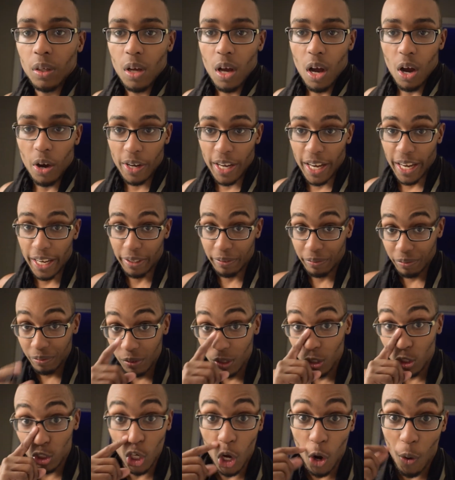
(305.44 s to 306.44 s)
Okay,
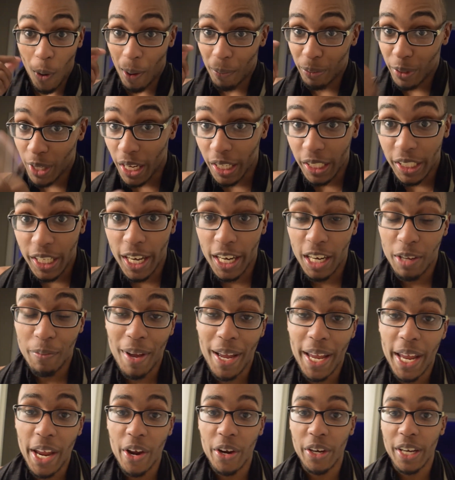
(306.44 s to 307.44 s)
so I'm done cutting
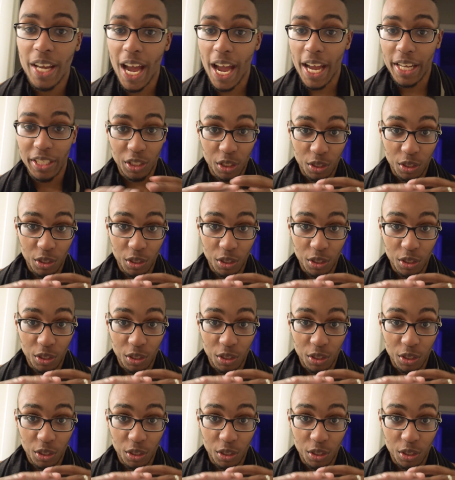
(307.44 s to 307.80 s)
my hair, guys.